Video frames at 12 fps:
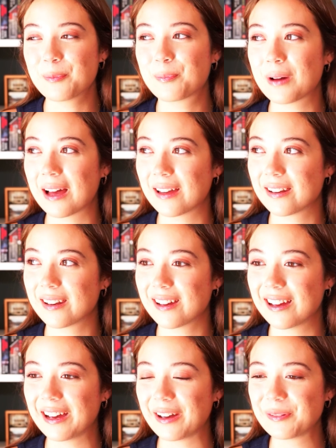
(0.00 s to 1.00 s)
But
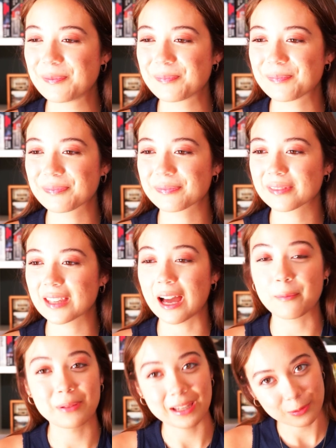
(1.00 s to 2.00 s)
um,
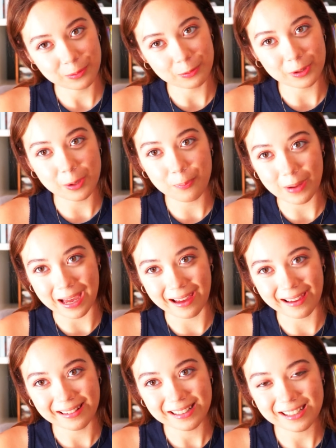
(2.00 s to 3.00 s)
I'm playing with a
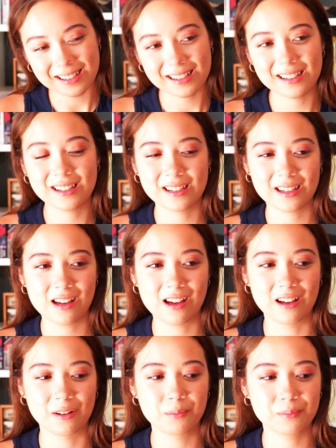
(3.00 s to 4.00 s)
band,
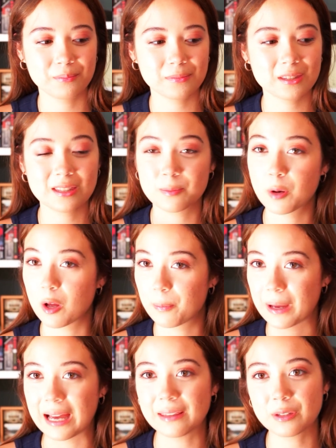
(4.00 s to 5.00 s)
um, small
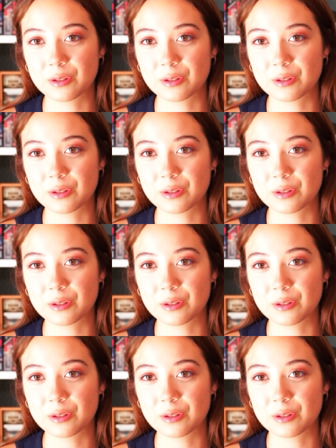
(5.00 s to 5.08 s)
band.